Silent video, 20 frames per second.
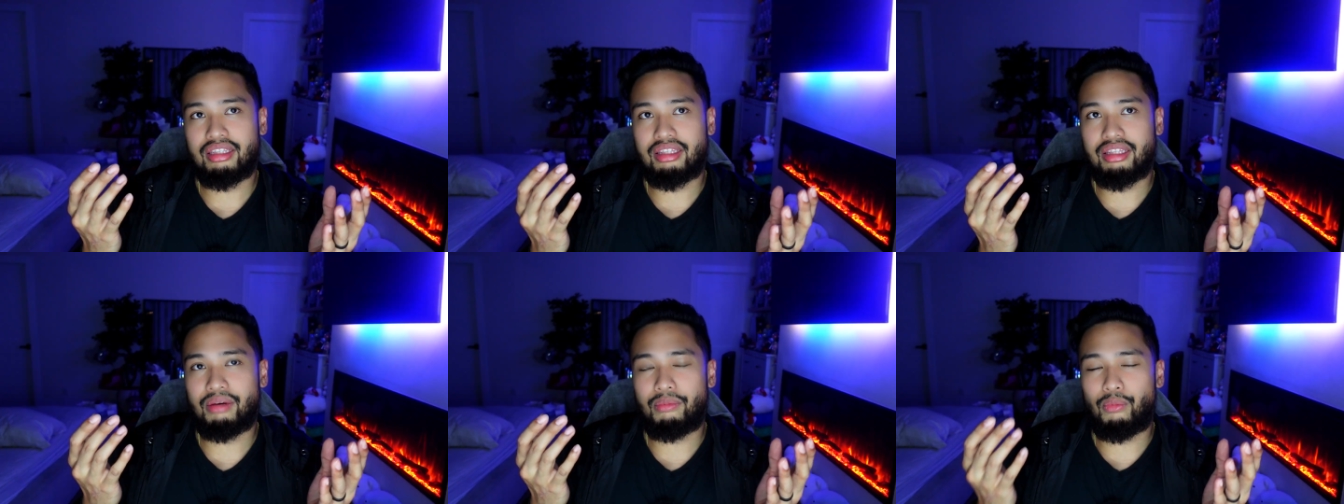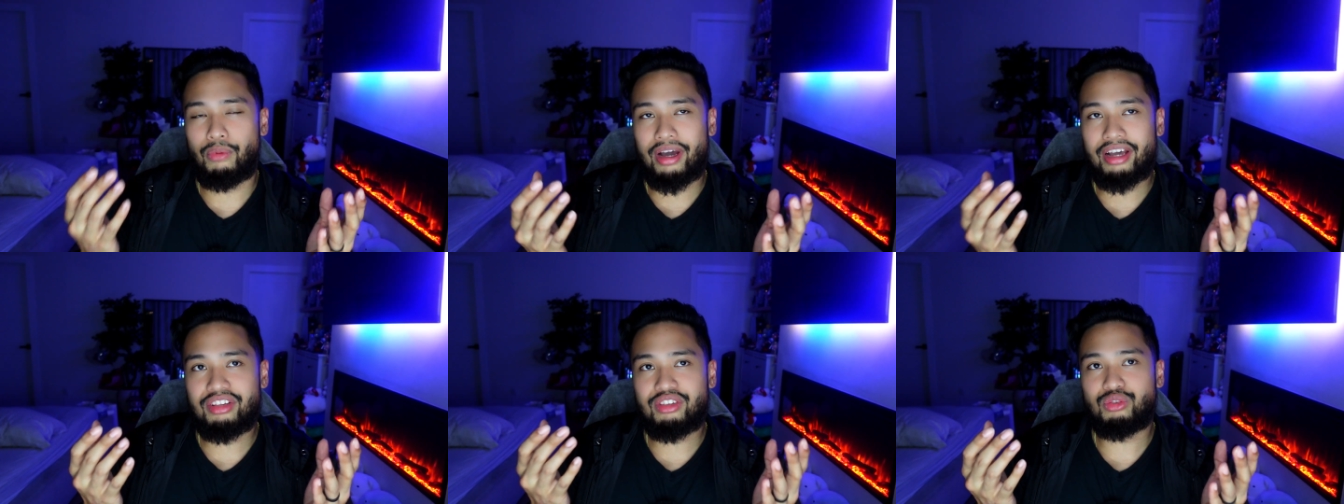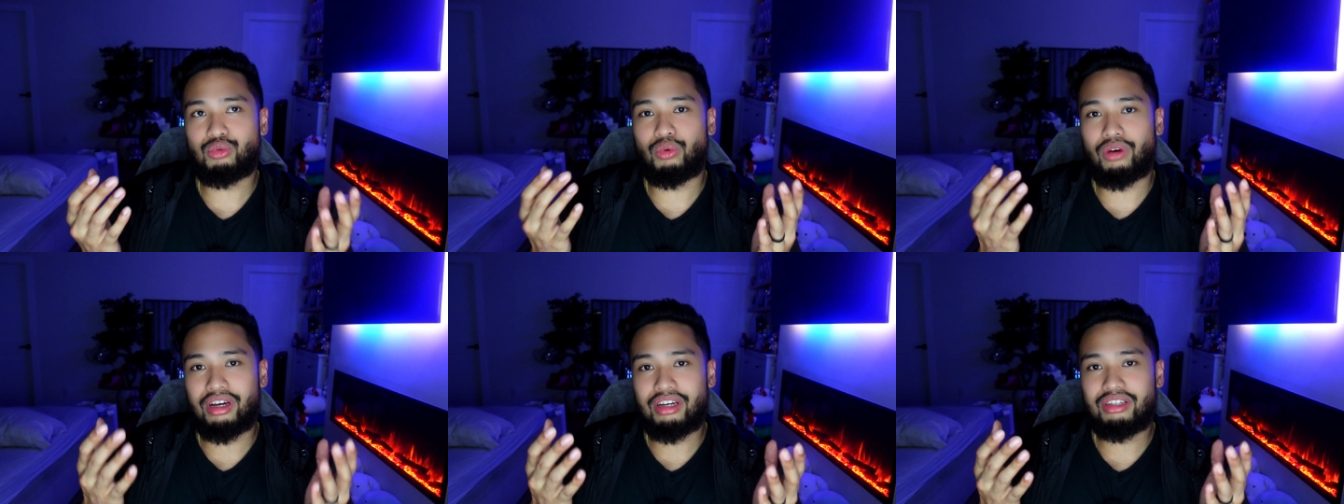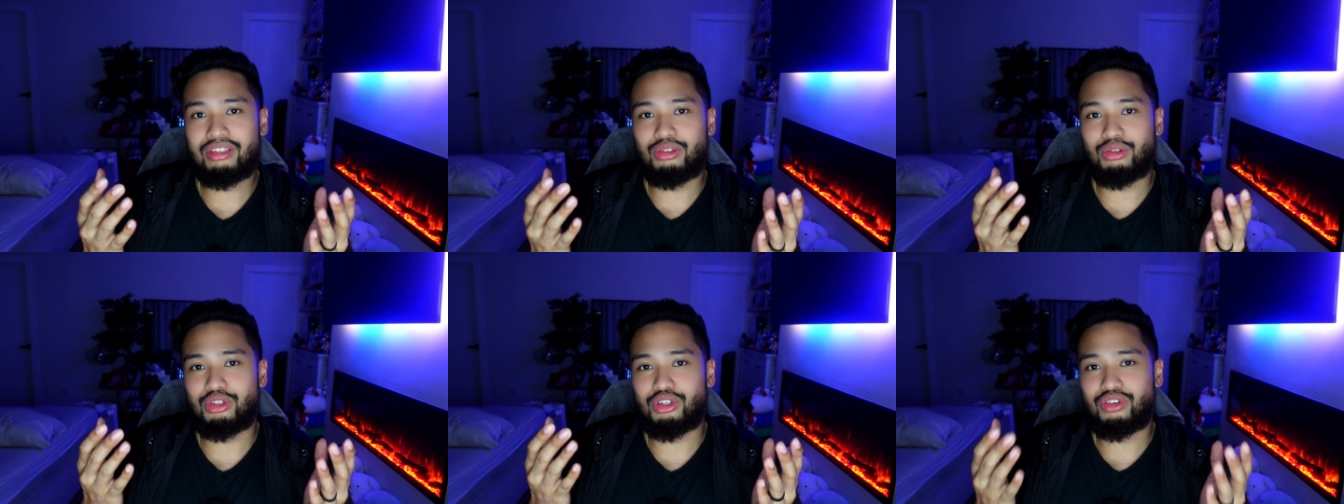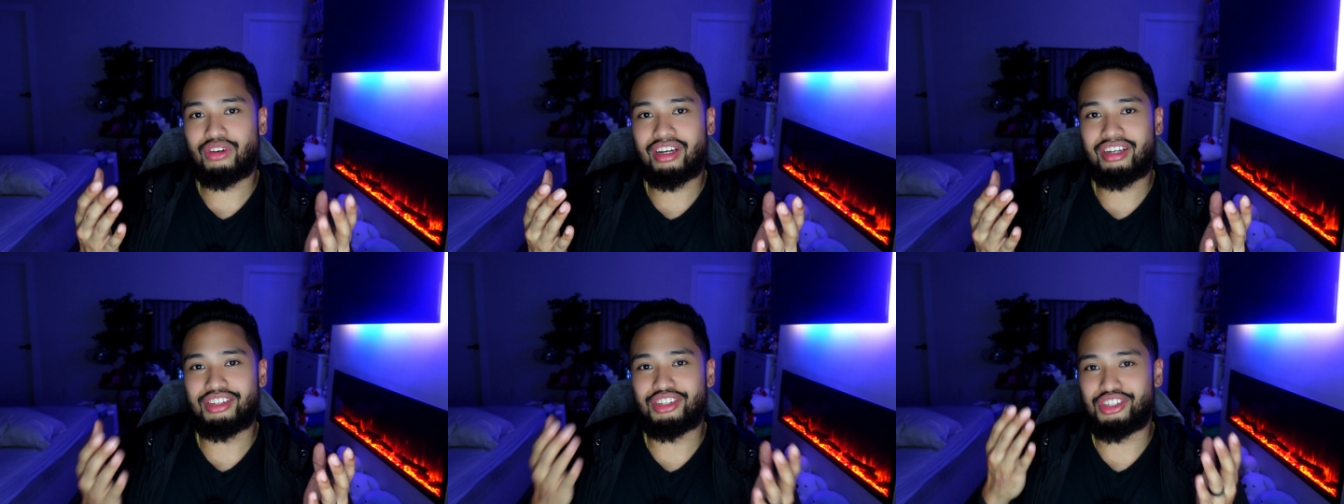The best way to
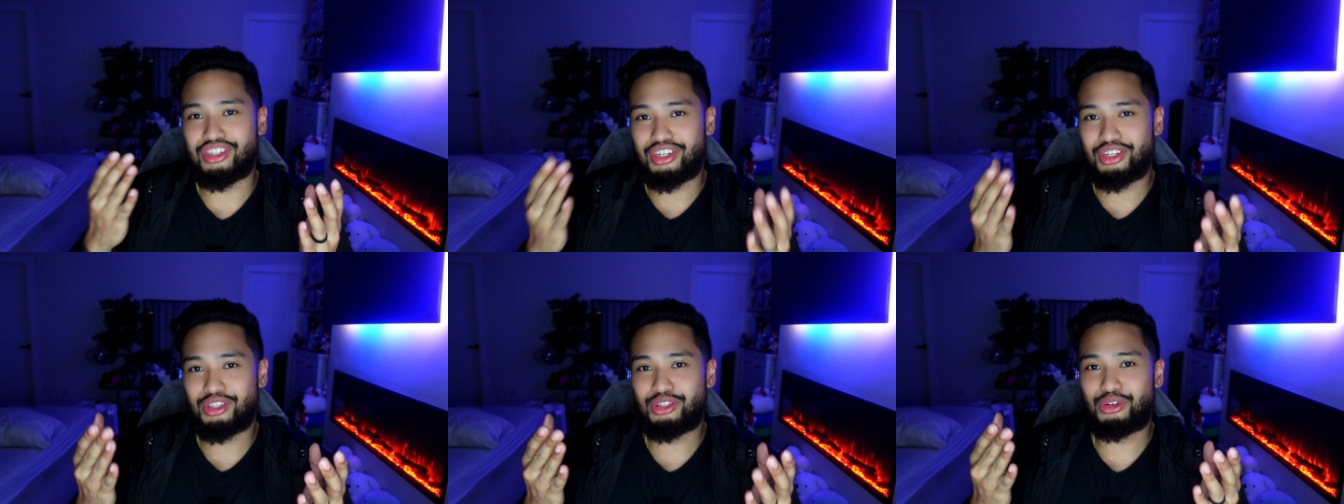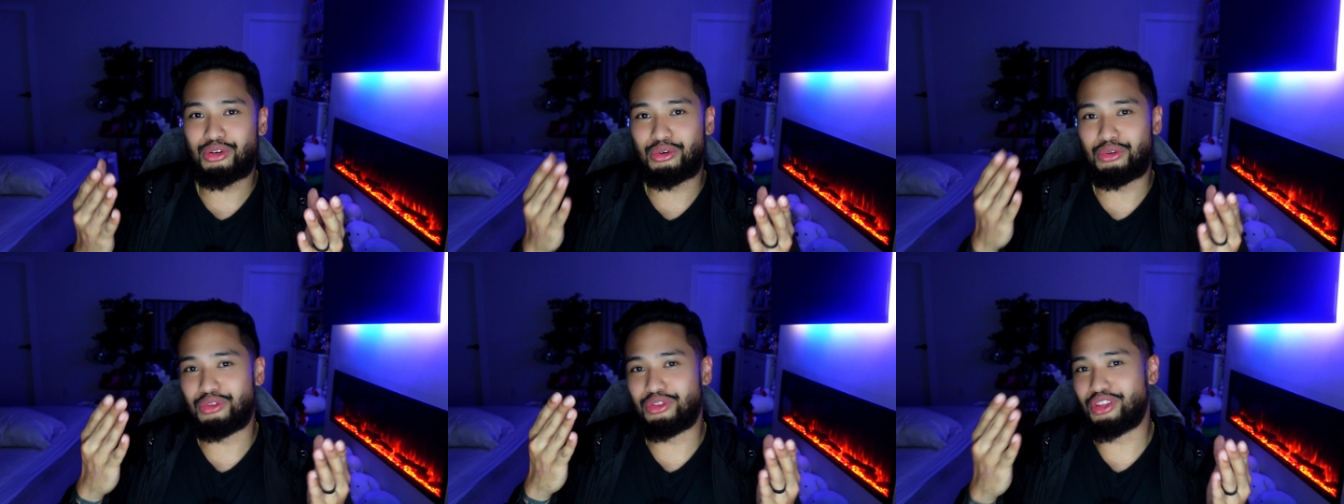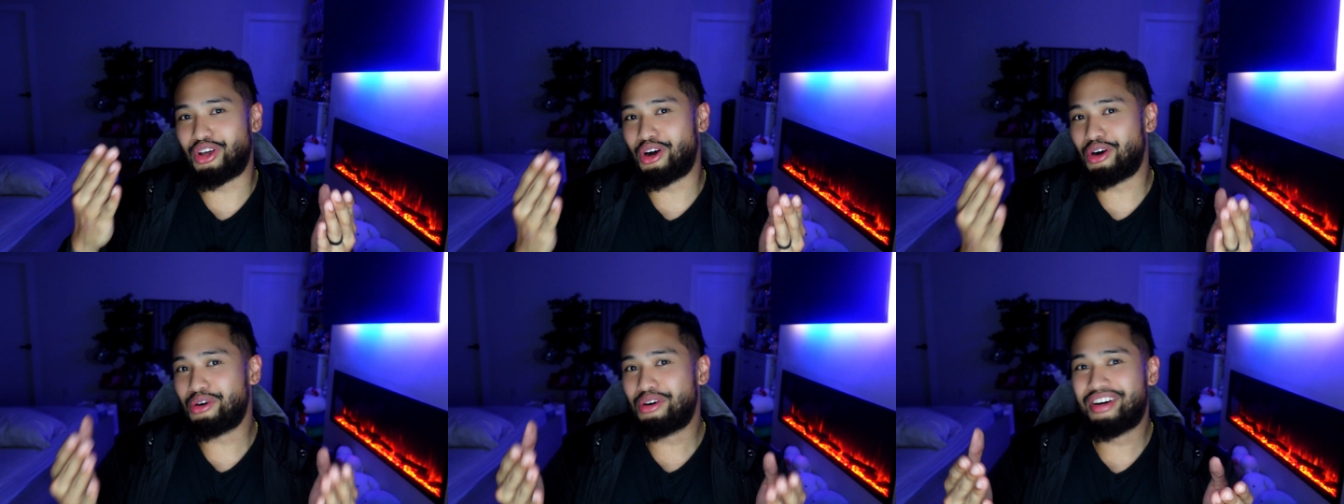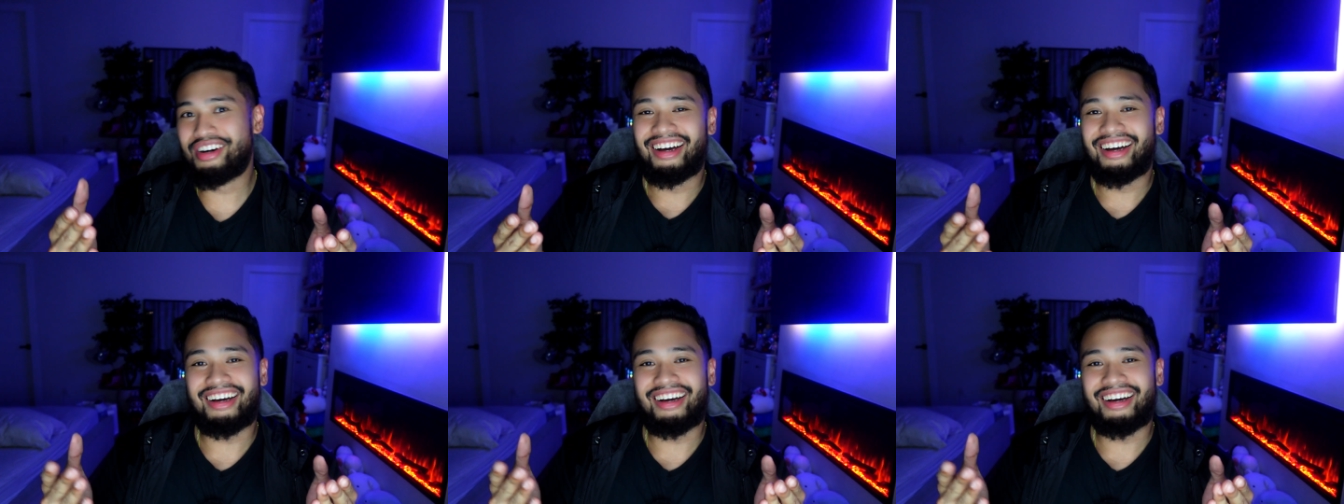train Jeet Kune Do